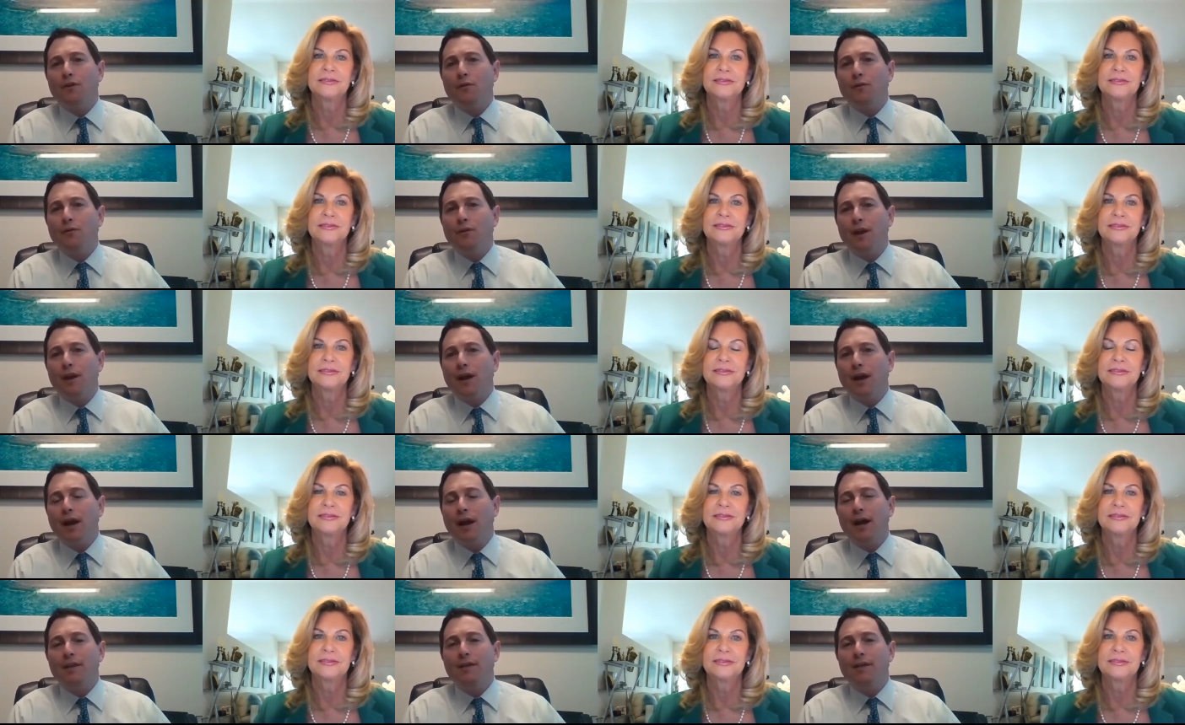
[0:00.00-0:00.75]
Speaker 1: few that
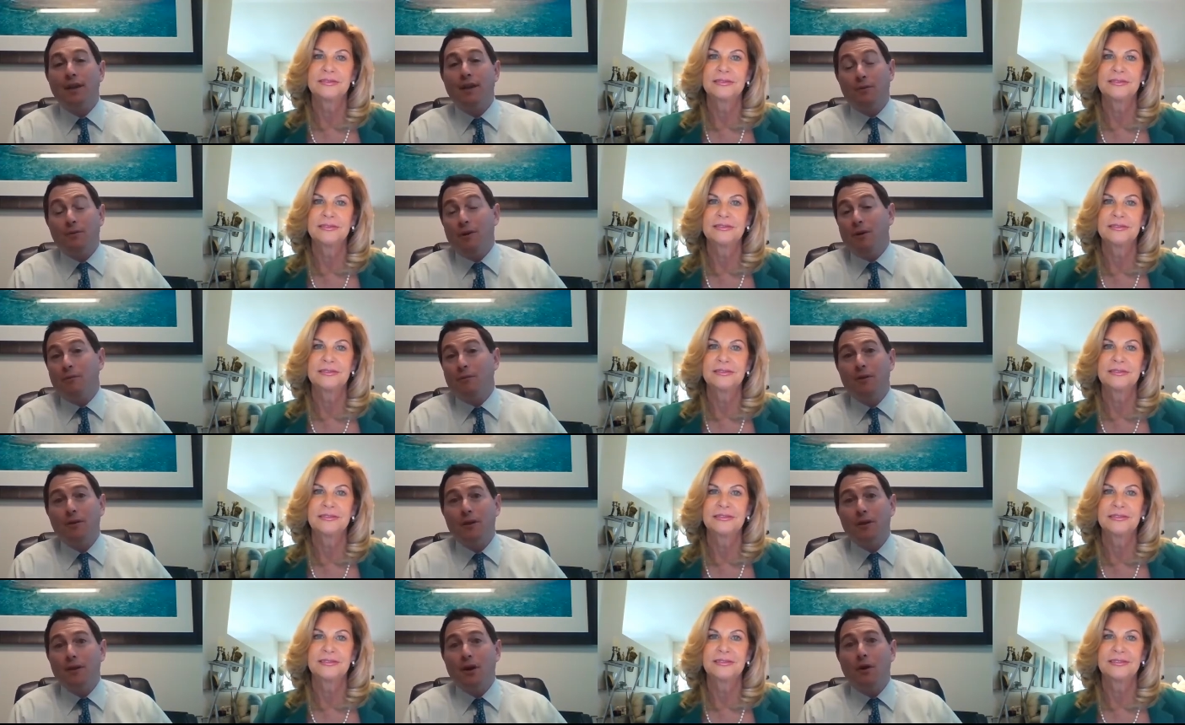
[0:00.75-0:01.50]
I, I, think, well,
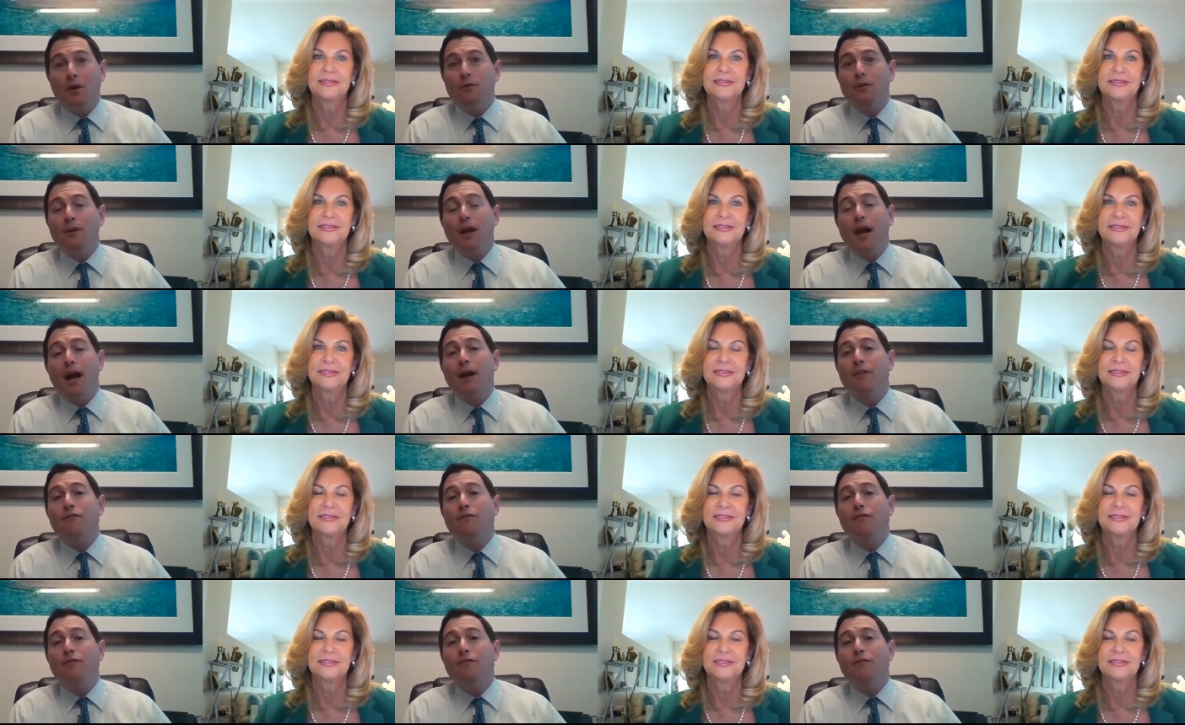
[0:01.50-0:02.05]
really the only